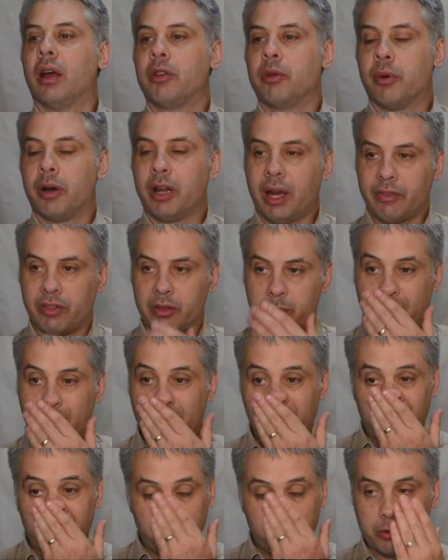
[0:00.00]
you might have the
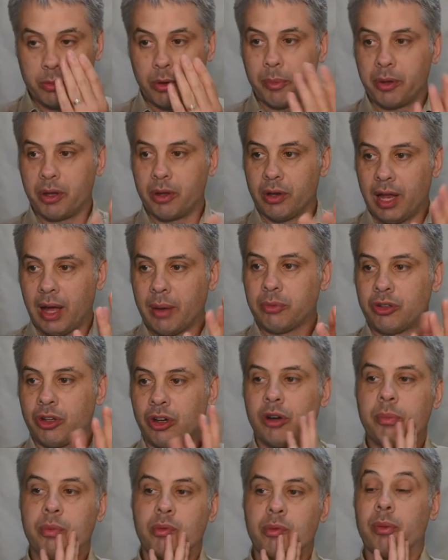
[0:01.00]
master, which might be your
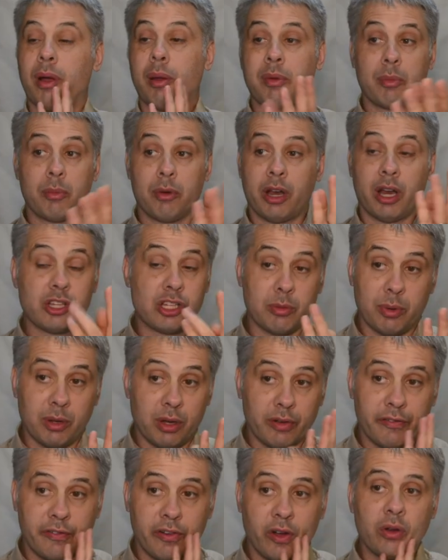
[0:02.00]
laptop, or maybe it might actually
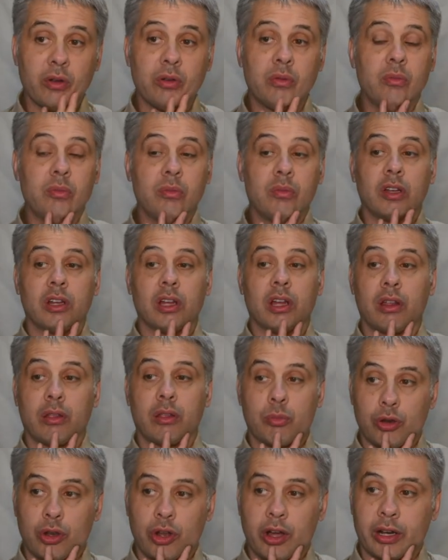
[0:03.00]
be your phone,
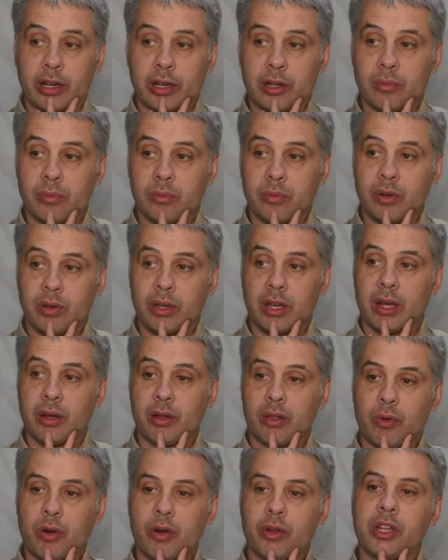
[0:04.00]
it's more likely now
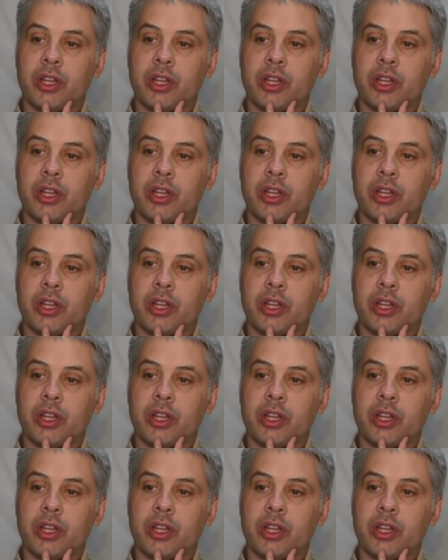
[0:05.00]
as well.